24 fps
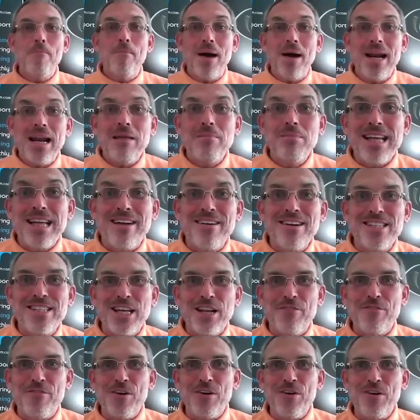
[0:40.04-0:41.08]
My name is Gary
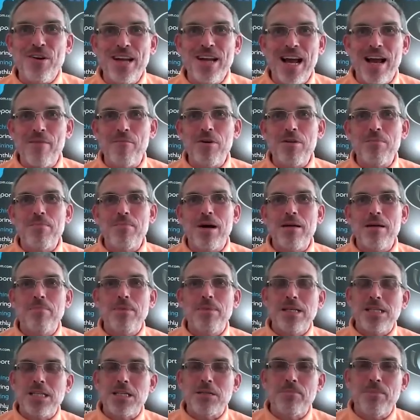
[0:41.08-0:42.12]
Setterfield, and with my
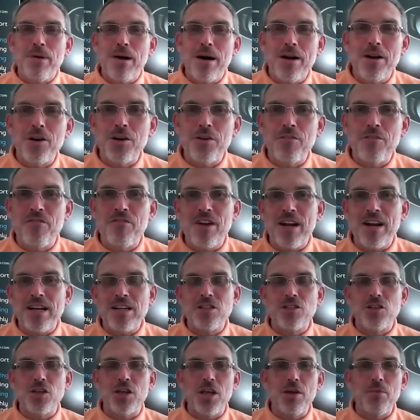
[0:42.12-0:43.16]
business partner and good friend
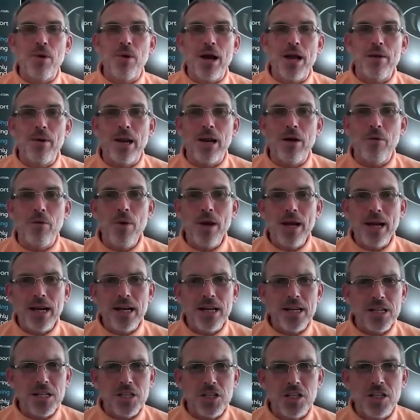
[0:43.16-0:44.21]
Sukhi Wahiwala, we're going
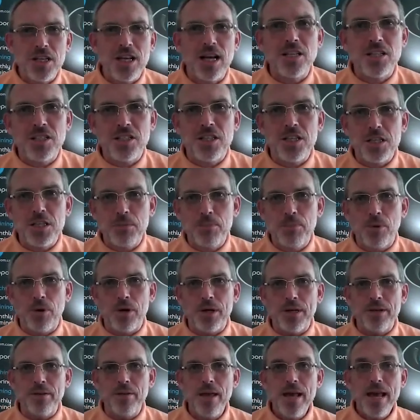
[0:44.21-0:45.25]
to discuss this
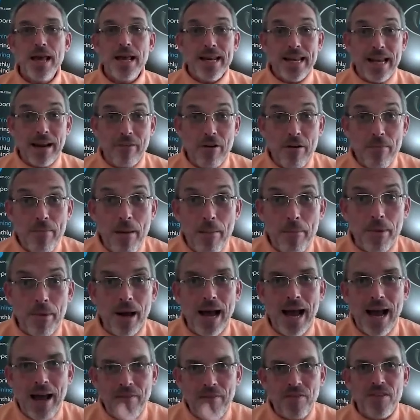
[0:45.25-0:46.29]
point. Now, remember,
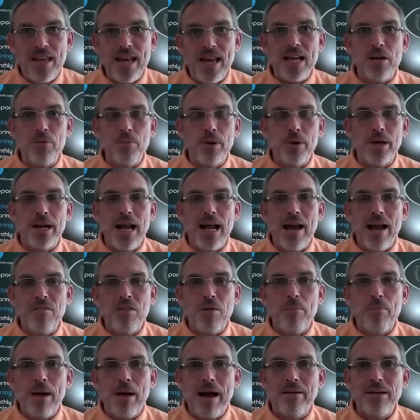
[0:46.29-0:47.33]
at the end, we're going to have the
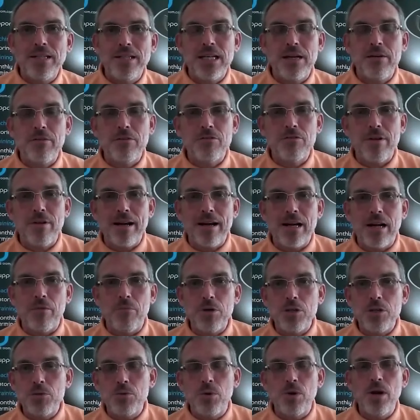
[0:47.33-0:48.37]
Power Tips Roundup,
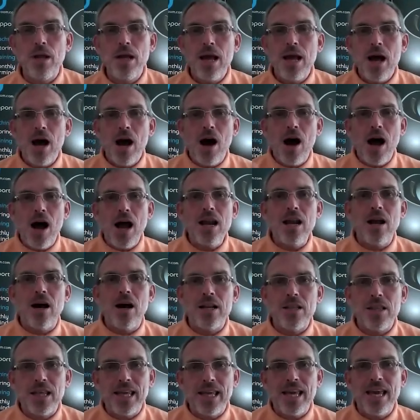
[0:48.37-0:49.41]
which will
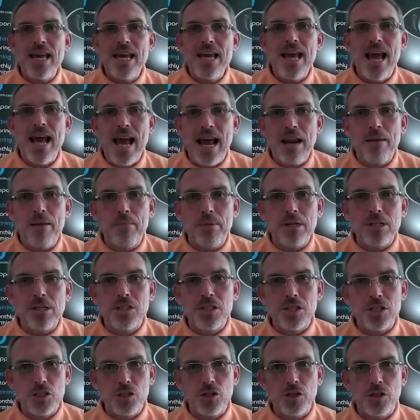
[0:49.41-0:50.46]
highlight the key elements
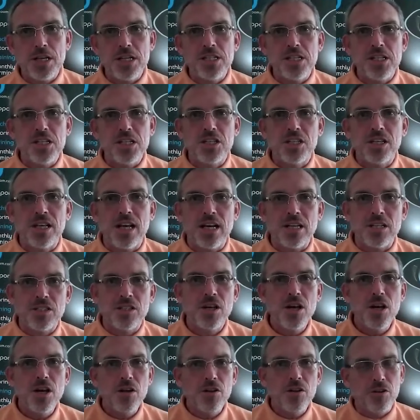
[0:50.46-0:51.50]
that Sukhi's
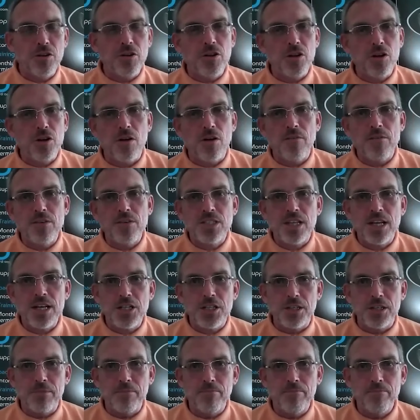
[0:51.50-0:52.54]
discussed through the
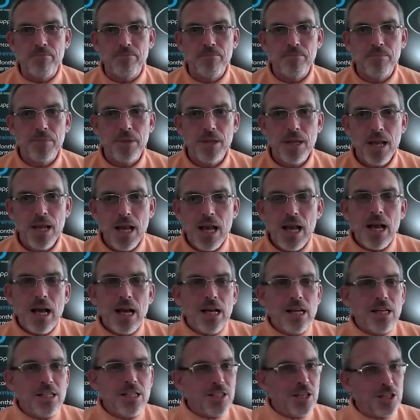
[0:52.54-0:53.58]
conversation.
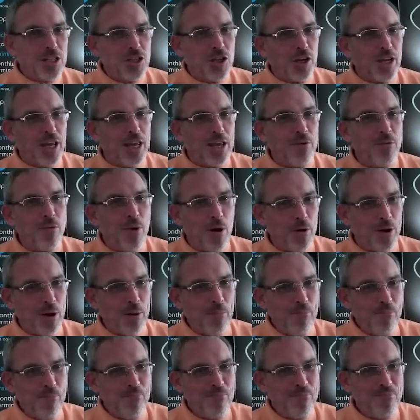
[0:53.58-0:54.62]
So, Sukhi,
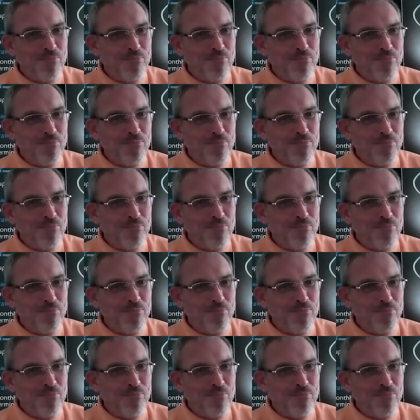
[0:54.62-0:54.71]
welcome.